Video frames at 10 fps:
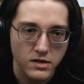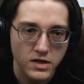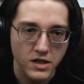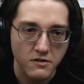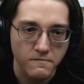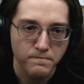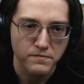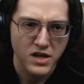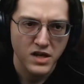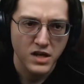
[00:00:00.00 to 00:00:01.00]
So,
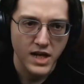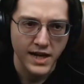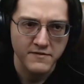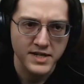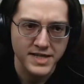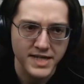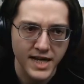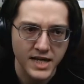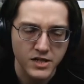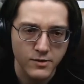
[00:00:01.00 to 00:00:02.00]
I have to
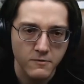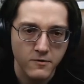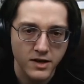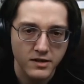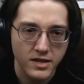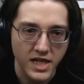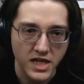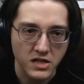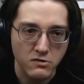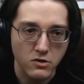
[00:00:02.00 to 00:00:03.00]
decide, do I want
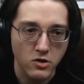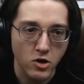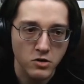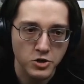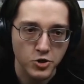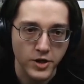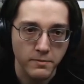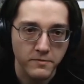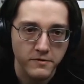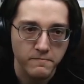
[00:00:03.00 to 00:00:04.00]
the long
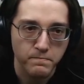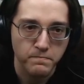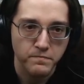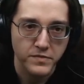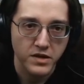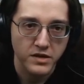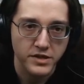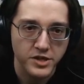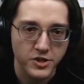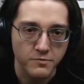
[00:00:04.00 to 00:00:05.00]
trip
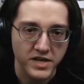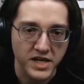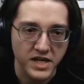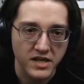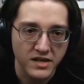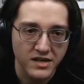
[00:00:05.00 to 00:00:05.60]
to be